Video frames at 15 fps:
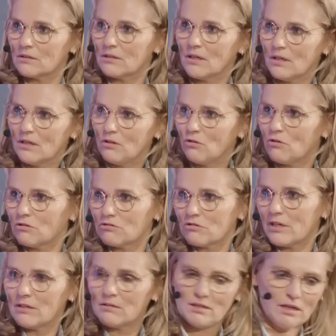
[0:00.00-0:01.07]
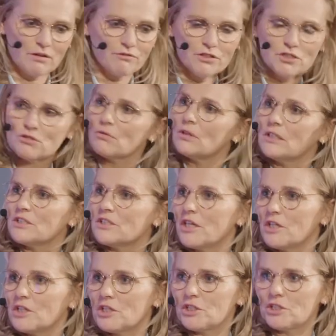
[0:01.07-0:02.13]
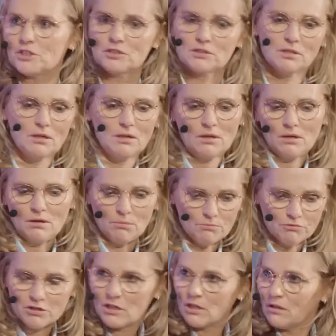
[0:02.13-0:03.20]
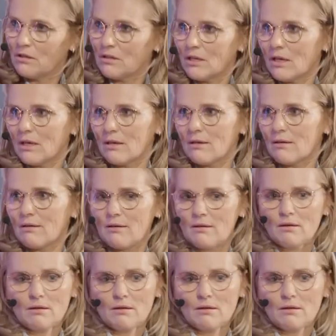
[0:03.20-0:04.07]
and you can train like visualization, breathing,